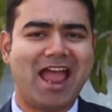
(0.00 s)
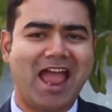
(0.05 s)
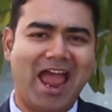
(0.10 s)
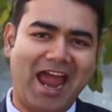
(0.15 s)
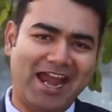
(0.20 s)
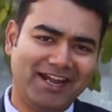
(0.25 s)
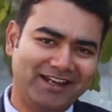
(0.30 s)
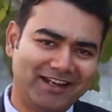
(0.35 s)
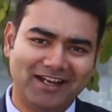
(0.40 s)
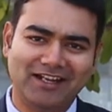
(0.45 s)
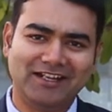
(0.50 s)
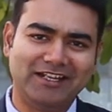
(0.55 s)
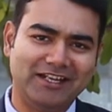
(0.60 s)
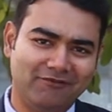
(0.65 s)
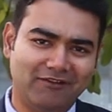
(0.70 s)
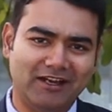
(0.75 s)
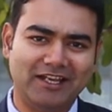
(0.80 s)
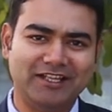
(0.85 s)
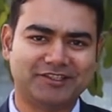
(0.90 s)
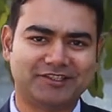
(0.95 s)
handheld
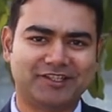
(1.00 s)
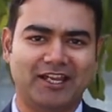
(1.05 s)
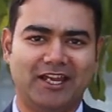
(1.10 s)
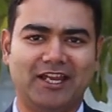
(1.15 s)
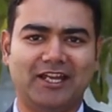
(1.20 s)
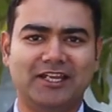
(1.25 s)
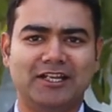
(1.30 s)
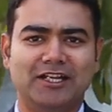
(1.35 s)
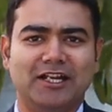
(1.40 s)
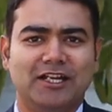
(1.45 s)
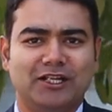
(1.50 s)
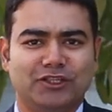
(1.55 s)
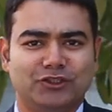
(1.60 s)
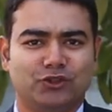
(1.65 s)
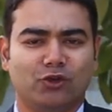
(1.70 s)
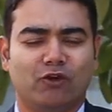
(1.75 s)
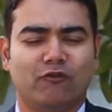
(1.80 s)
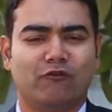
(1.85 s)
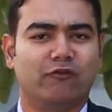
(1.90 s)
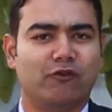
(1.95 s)
device hai
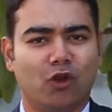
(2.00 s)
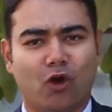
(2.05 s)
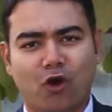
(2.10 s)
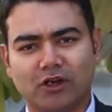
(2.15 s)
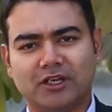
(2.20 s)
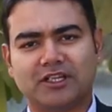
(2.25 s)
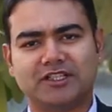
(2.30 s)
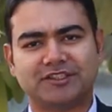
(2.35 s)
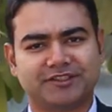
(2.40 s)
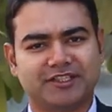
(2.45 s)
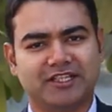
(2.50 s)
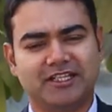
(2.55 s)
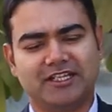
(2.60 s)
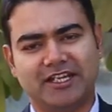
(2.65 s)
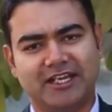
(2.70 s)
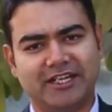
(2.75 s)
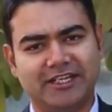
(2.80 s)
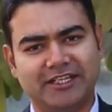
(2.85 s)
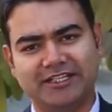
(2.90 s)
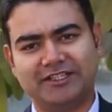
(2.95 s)
jo vloggers ke
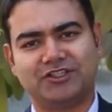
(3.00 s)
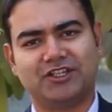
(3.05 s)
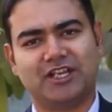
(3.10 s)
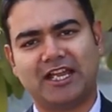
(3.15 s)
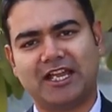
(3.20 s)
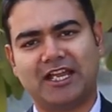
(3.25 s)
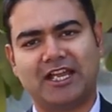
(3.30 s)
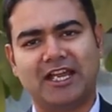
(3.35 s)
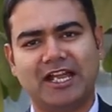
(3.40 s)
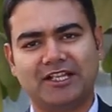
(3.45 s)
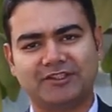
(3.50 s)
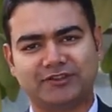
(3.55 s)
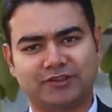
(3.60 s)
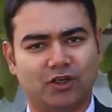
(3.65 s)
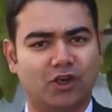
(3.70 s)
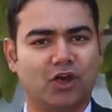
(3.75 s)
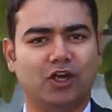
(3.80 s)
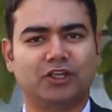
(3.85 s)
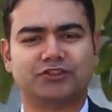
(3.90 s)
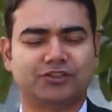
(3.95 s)
liye DJI has
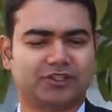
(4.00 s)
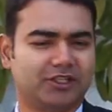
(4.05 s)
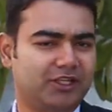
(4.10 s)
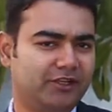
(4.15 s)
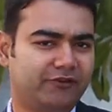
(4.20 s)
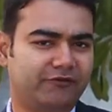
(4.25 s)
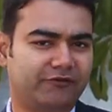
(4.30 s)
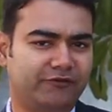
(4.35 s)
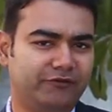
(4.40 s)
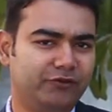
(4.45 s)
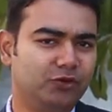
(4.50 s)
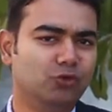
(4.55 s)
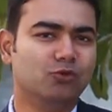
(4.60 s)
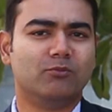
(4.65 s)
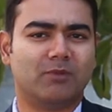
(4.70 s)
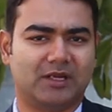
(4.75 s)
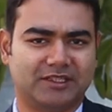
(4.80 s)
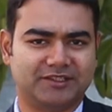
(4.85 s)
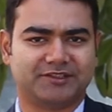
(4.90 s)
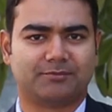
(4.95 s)
launched a few
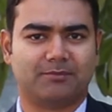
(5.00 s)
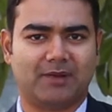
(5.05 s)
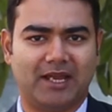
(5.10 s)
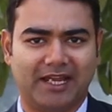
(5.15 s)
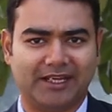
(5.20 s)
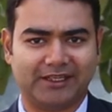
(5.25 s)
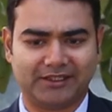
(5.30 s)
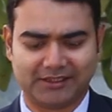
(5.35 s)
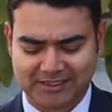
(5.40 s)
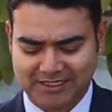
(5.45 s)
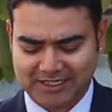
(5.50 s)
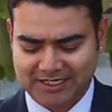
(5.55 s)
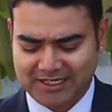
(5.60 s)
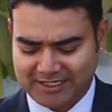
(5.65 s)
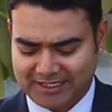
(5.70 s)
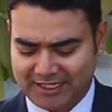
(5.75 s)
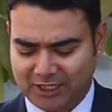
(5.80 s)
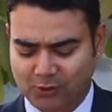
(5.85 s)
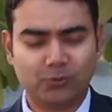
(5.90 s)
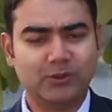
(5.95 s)
months back.
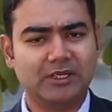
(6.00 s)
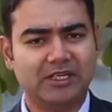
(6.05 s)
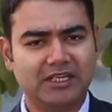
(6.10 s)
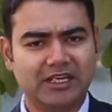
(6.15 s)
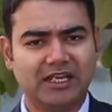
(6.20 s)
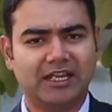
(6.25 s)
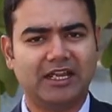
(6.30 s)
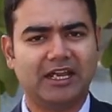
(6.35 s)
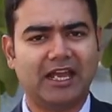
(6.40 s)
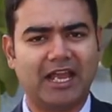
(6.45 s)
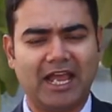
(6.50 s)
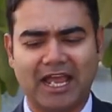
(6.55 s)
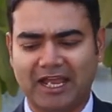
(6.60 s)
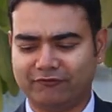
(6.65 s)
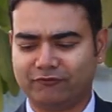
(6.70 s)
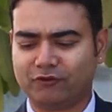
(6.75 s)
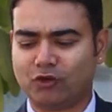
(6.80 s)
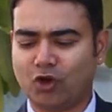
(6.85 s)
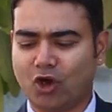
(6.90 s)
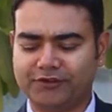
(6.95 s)
Now, we
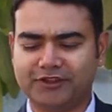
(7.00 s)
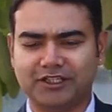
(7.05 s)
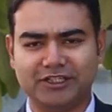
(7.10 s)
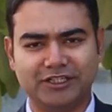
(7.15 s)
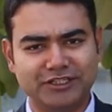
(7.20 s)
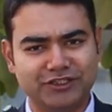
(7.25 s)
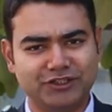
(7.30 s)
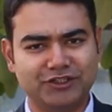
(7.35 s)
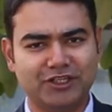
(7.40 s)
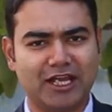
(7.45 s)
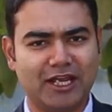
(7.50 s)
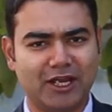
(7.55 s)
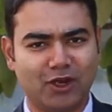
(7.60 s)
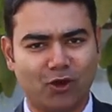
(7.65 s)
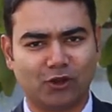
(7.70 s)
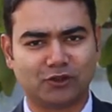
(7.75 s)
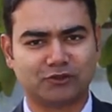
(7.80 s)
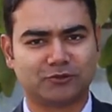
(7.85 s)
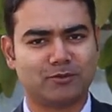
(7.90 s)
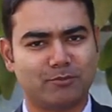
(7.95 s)
have got the DJI
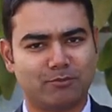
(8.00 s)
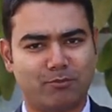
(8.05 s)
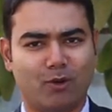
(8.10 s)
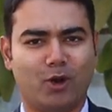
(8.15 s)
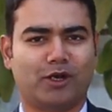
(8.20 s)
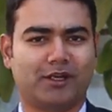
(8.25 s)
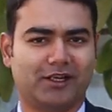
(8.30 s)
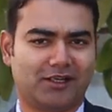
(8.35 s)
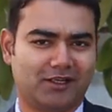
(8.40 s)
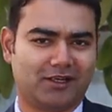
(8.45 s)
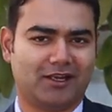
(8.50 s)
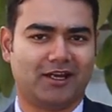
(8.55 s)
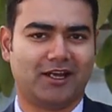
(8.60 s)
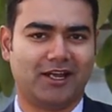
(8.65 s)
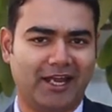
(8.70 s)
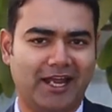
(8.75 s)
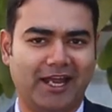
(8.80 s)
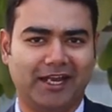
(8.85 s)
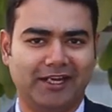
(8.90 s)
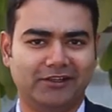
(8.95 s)
Osmo Pocket in our
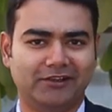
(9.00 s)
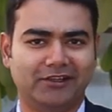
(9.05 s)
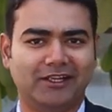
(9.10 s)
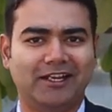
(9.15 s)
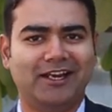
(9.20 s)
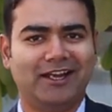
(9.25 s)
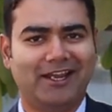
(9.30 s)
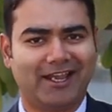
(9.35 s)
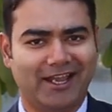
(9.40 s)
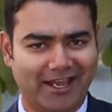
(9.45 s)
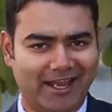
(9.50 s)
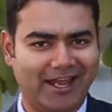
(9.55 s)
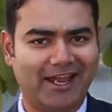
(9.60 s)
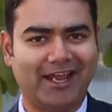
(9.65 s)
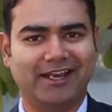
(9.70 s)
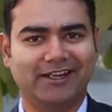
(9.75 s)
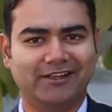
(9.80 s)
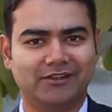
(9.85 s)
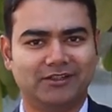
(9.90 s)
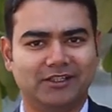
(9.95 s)
hand,
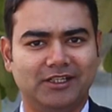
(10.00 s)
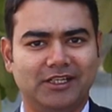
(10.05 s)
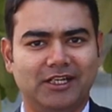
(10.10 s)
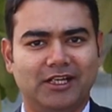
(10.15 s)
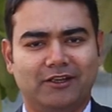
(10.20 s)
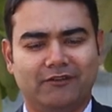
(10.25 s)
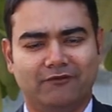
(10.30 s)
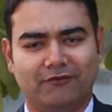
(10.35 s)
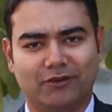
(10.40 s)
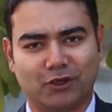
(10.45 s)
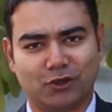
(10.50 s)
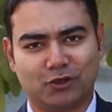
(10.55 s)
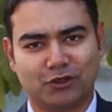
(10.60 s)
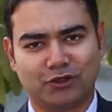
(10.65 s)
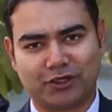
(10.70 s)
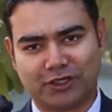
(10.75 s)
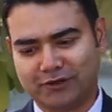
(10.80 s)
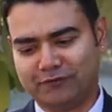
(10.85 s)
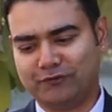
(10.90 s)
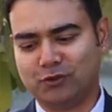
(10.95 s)
and we're going
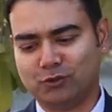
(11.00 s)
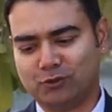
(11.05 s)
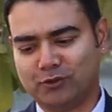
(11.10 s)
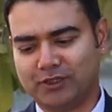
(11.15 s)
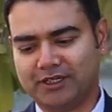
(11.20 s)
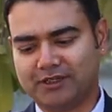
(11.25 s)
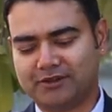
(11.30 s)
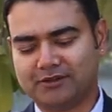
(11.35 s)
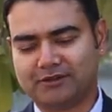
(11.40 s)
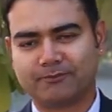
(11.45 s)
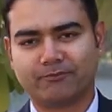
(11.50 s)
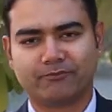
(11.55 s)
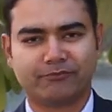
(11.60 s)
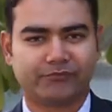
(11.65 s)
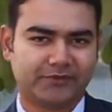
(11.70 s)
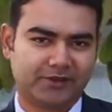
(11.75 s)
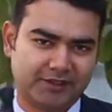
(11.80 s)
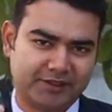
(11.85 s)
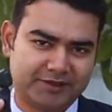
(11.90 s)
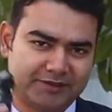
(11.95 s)
to review it
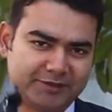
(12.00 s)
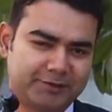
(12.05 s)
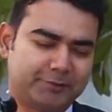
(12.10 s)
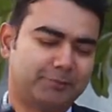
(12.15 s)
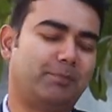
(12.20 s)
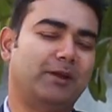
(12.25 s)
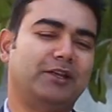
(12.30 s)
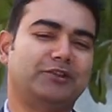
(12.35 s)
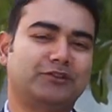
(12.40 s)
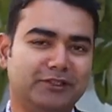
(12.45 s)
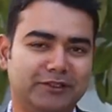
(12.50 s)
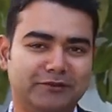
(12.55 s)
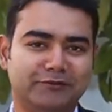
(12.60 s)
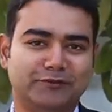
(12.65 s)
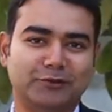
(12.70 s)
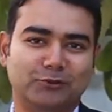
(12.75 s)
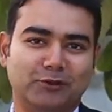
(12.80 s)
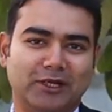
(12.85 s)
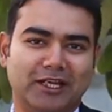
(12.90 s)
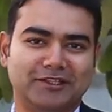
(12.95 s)
specially
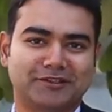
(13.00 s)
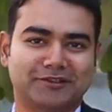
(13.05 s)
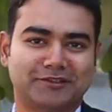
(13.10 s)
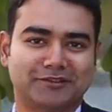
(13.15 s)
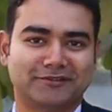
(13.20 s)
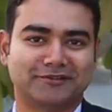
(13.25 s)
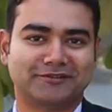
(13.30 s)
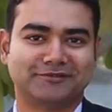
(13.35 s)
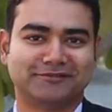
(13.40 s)
for you guys.